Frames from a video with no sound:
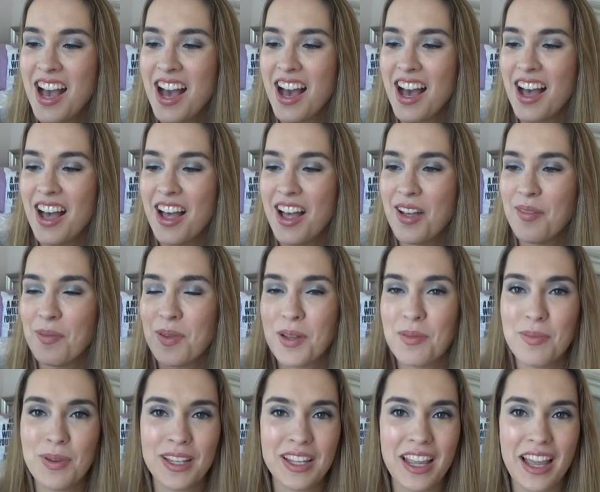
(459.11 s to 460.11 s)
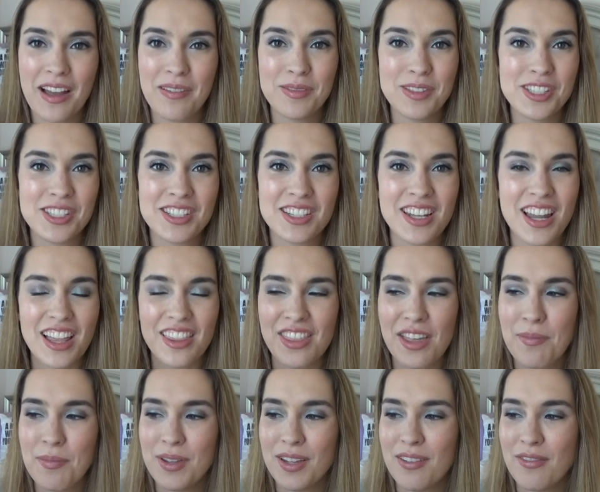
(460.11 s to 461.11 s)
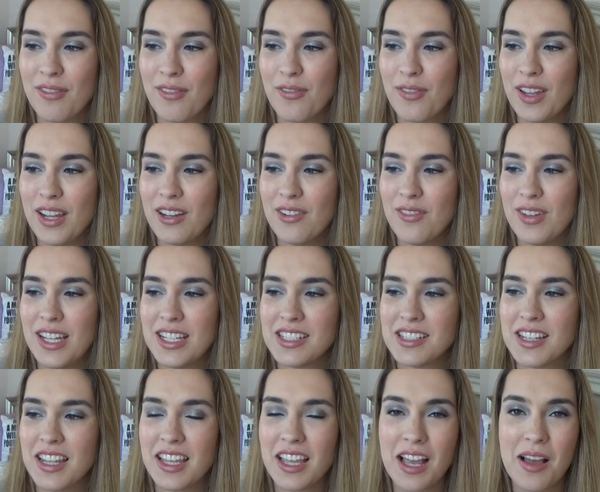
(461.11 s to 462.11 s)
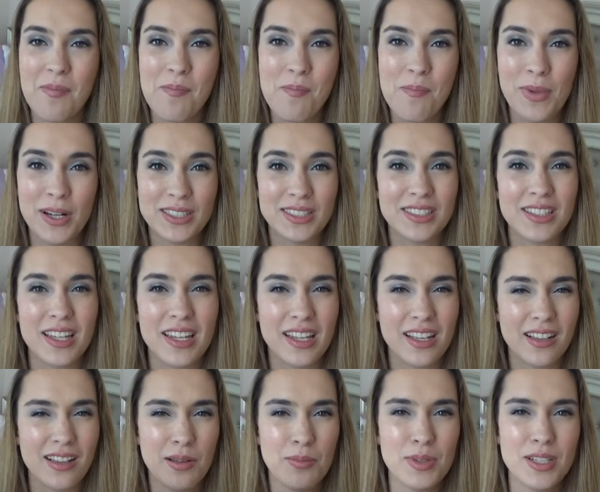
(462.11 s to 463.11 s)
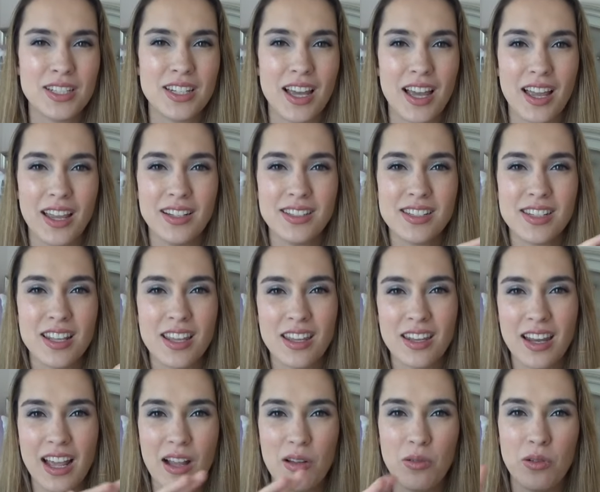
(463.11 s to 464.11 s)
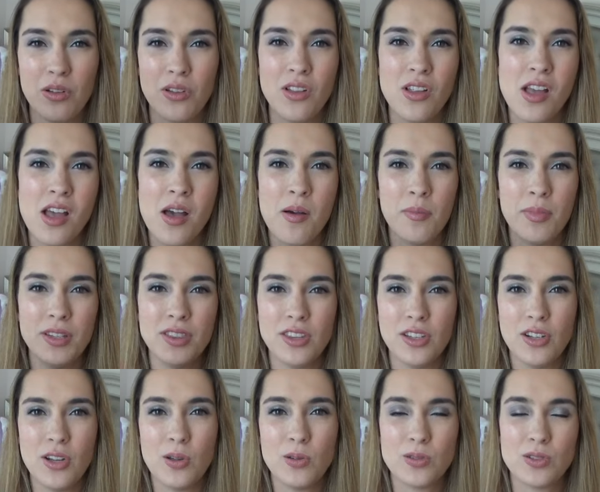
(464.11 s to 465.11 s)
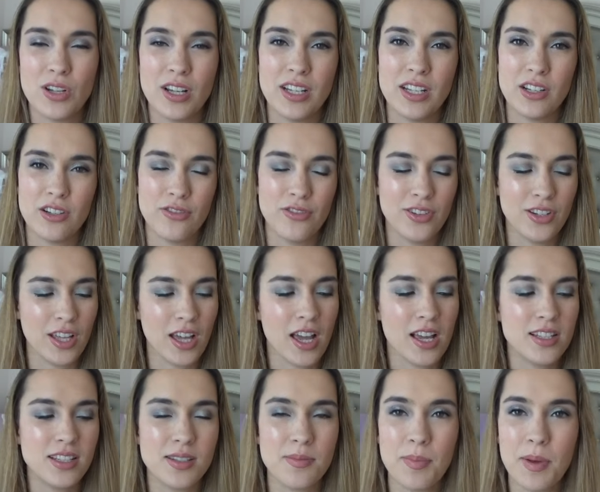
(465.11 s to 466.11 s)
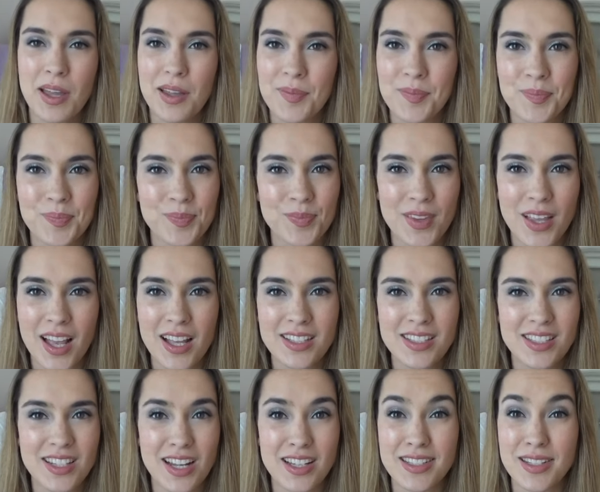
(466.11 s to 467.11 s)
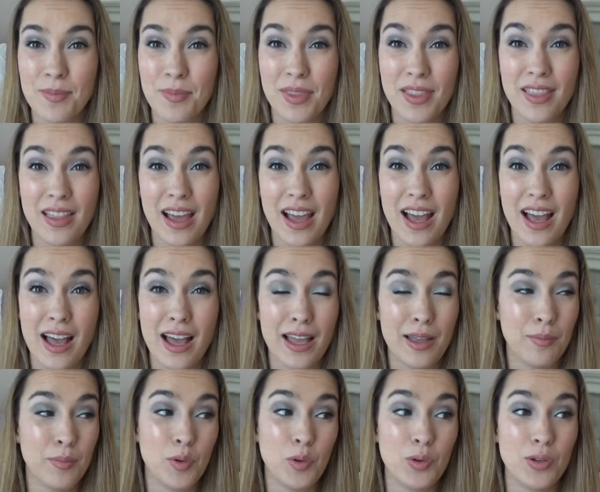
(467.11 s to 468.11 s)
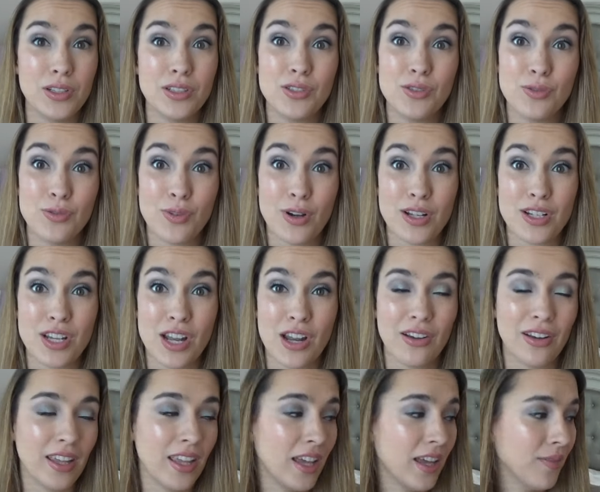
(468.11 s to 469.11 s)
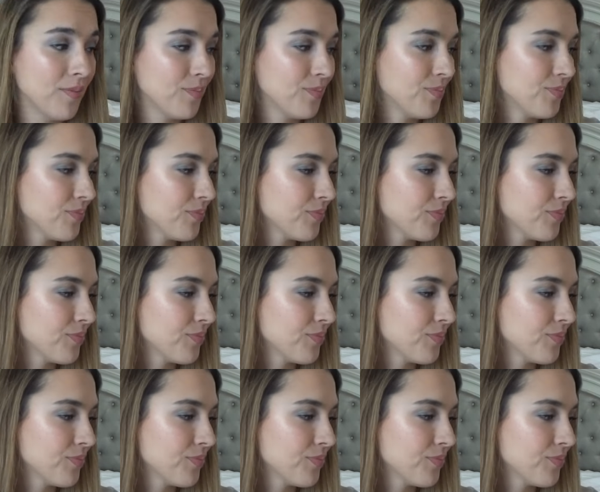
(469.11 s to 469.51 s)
Um, but yeah, I'm just not that big of a fan of it. It's like a musky clementine scent. I will put the notes right here for you guys, but it's not something that I'm going to rush out and get.